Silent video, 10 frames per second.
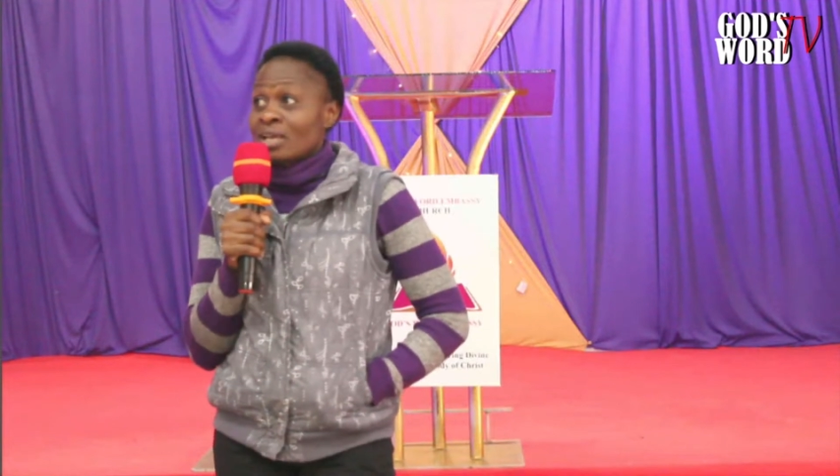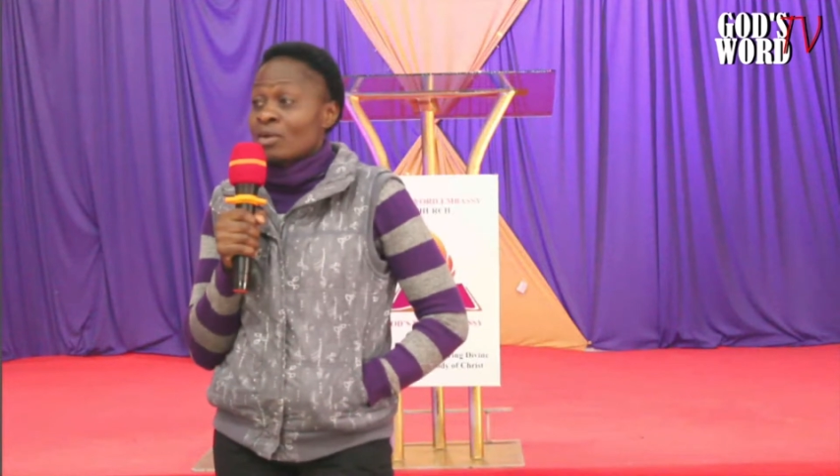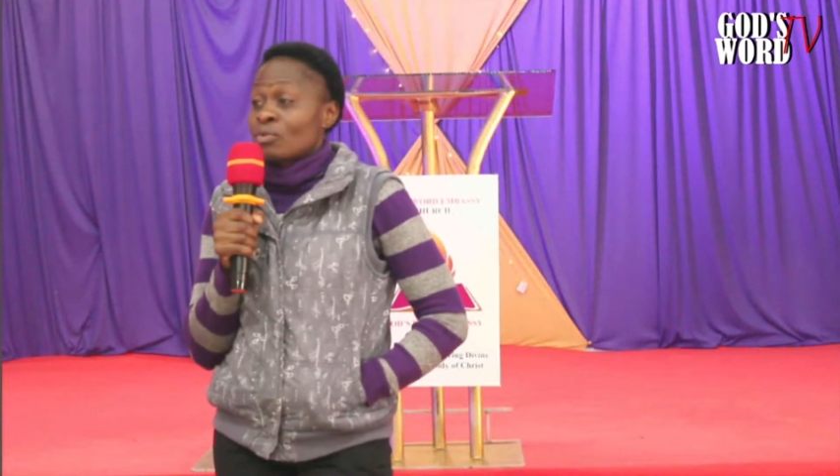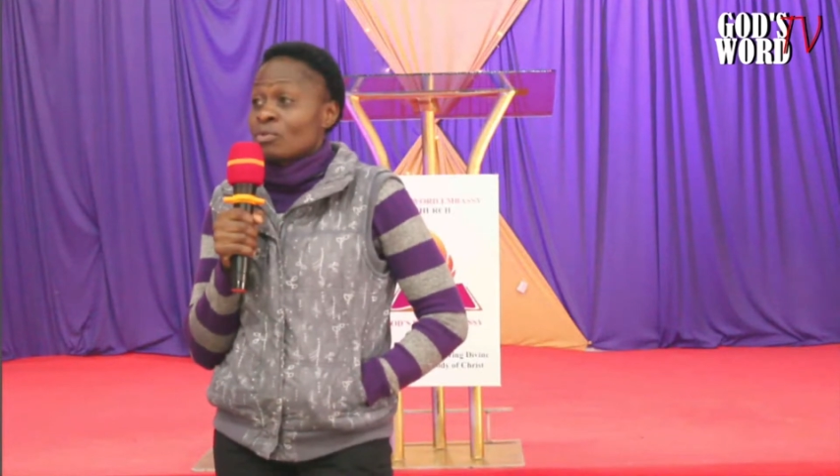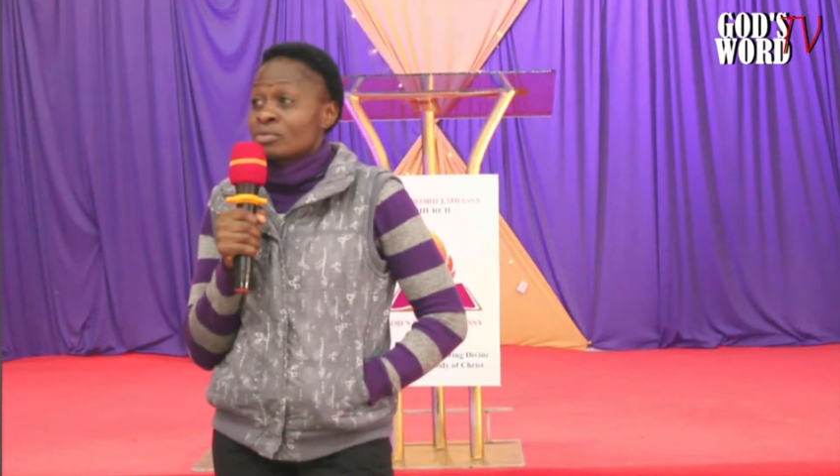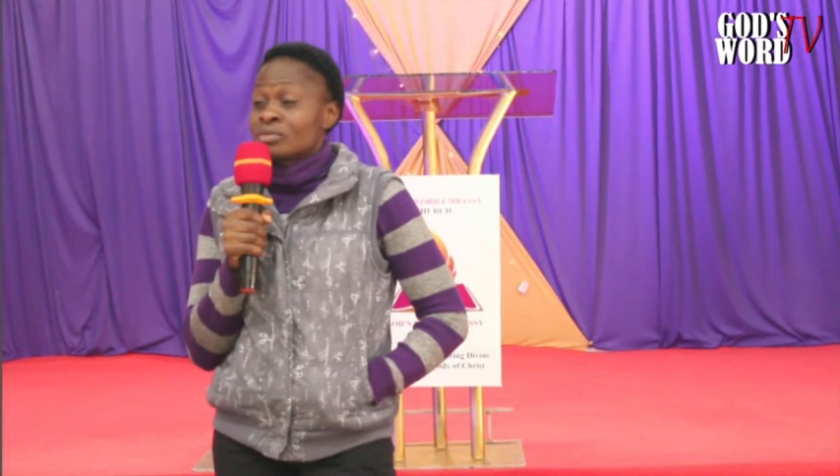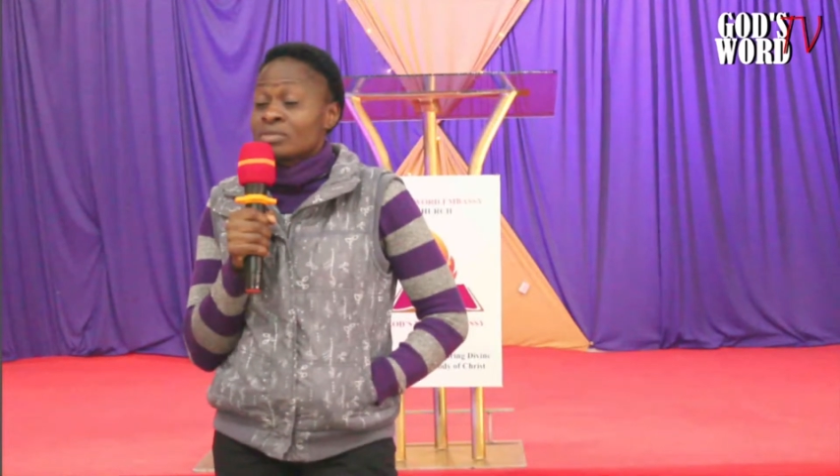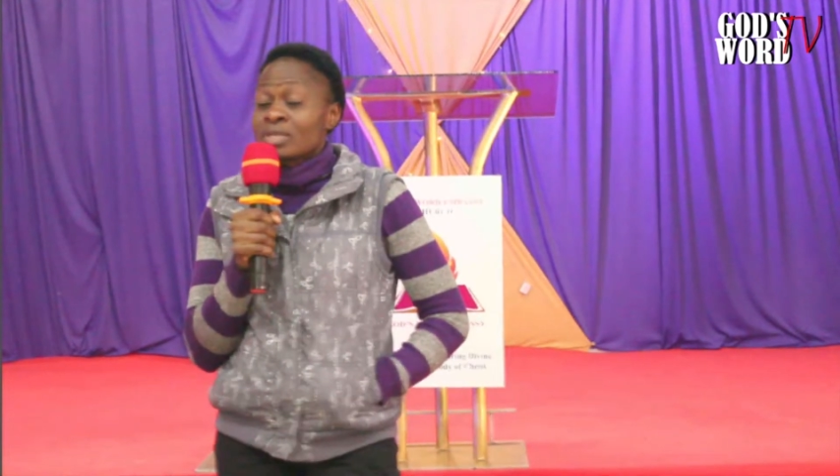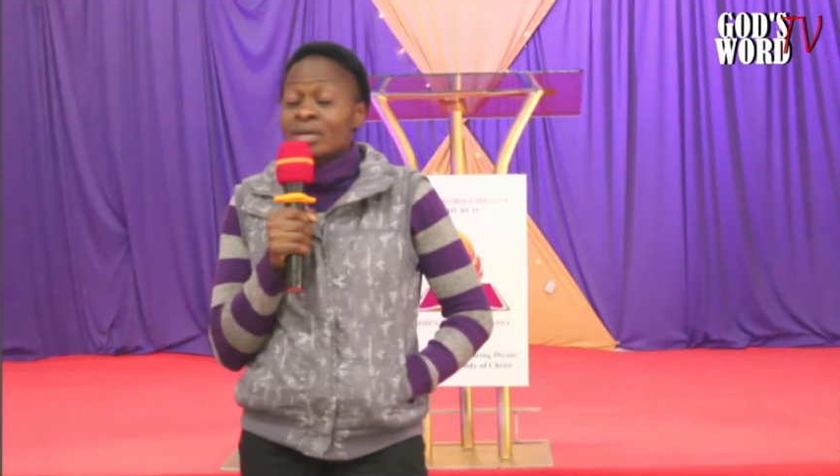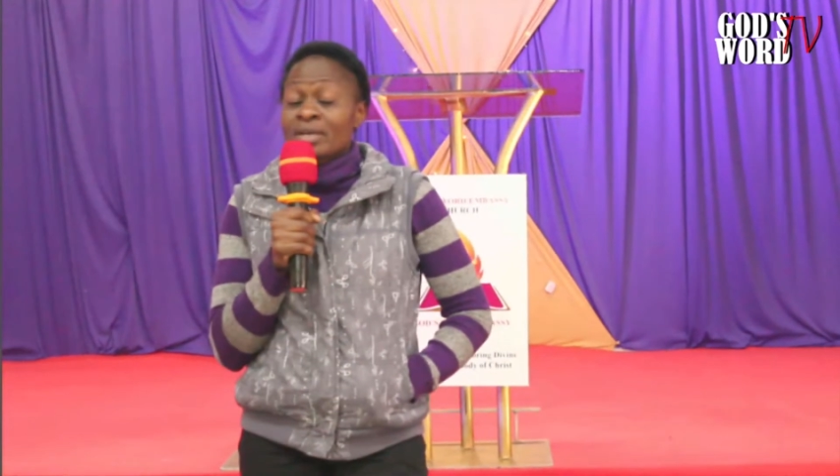was
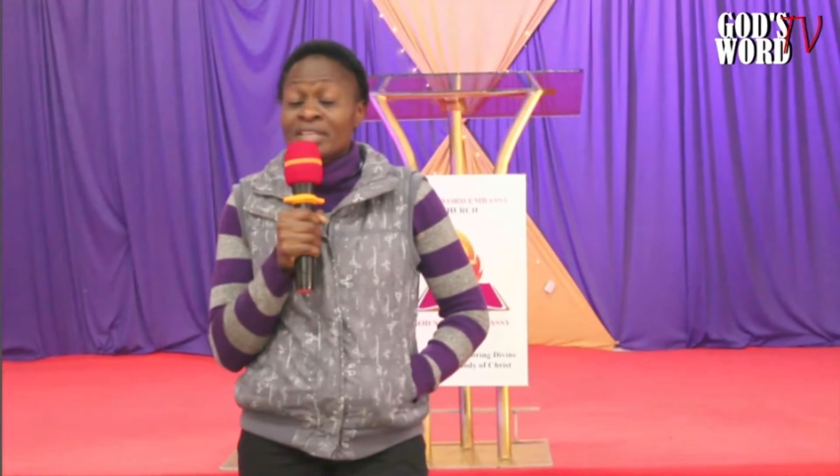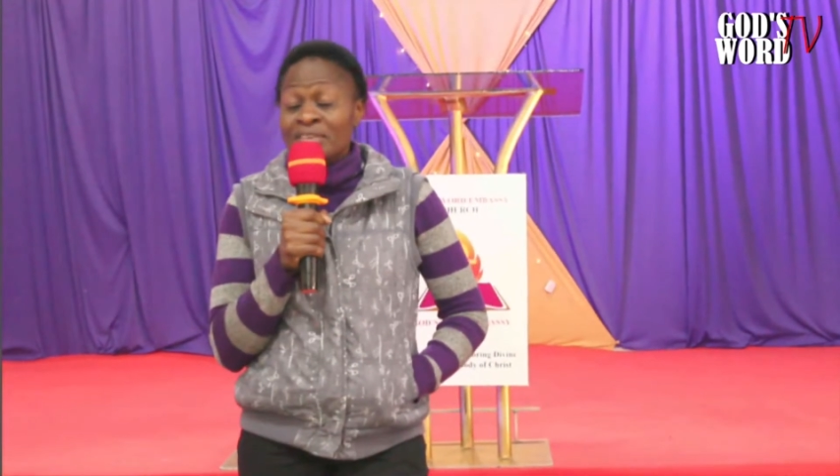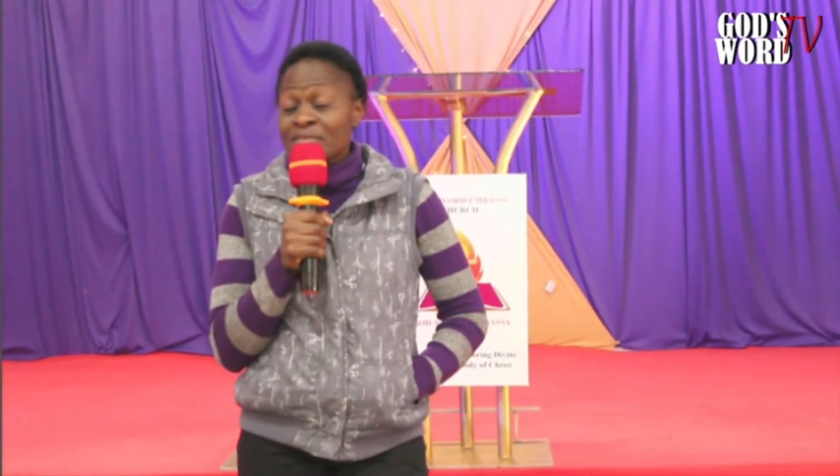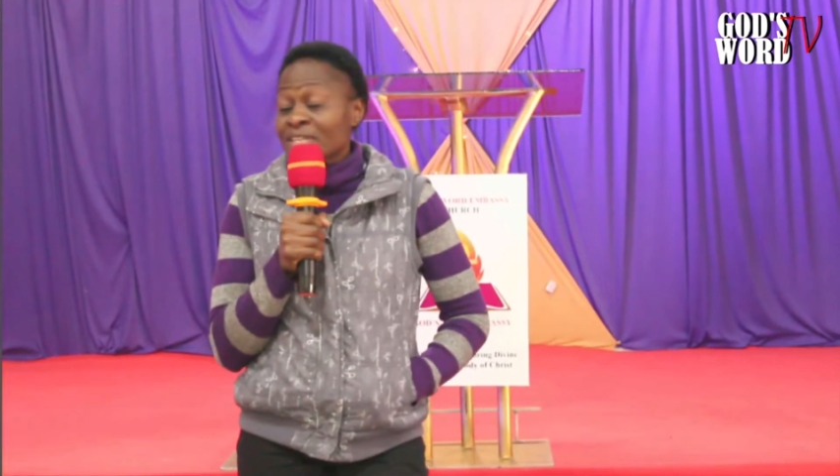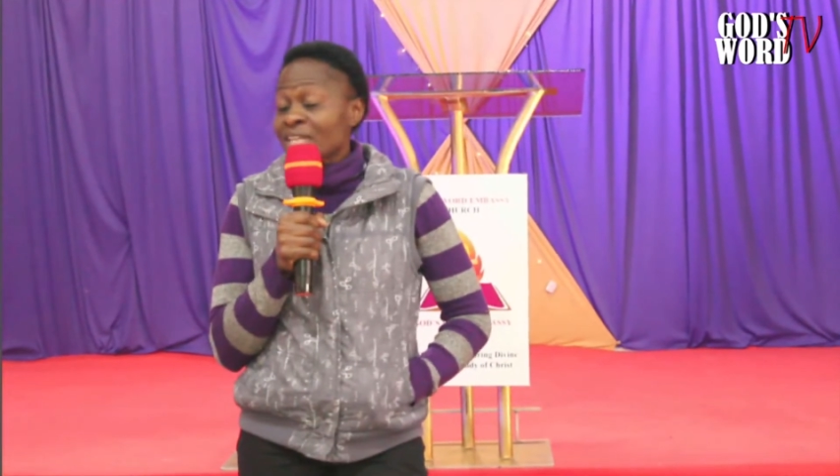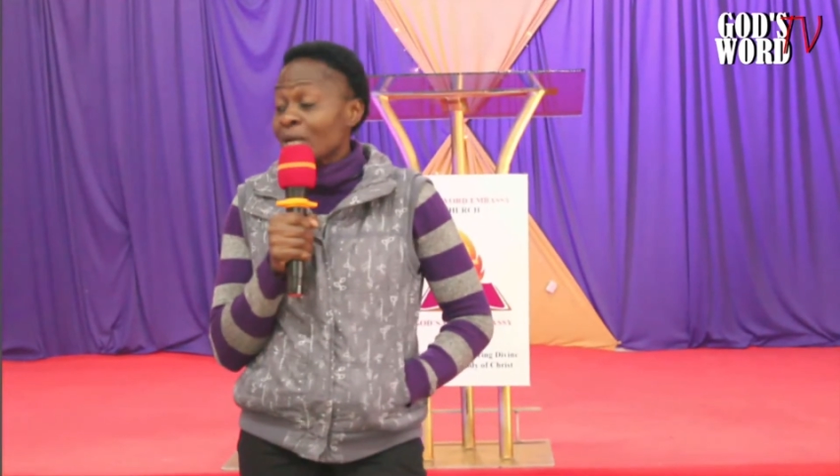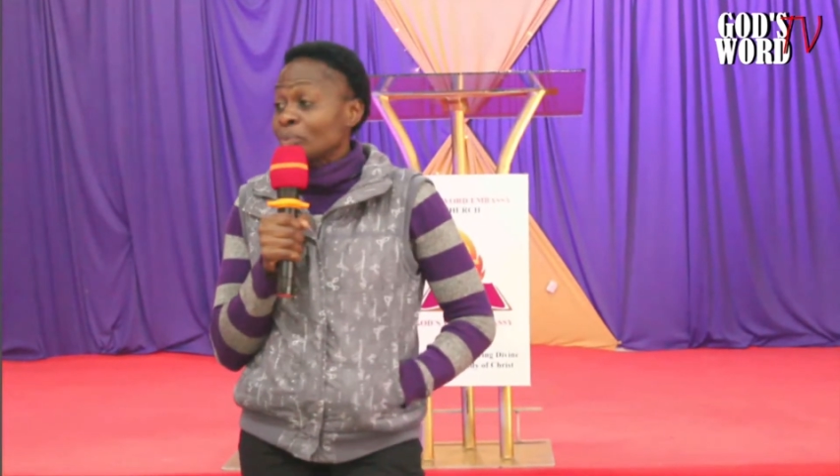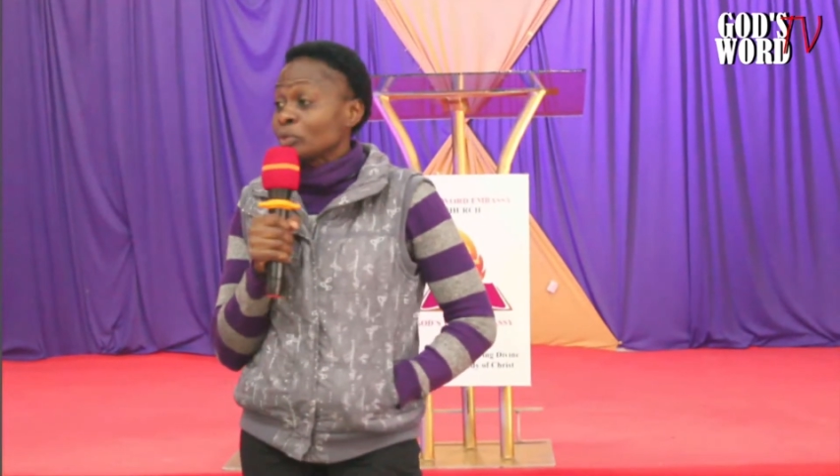given up to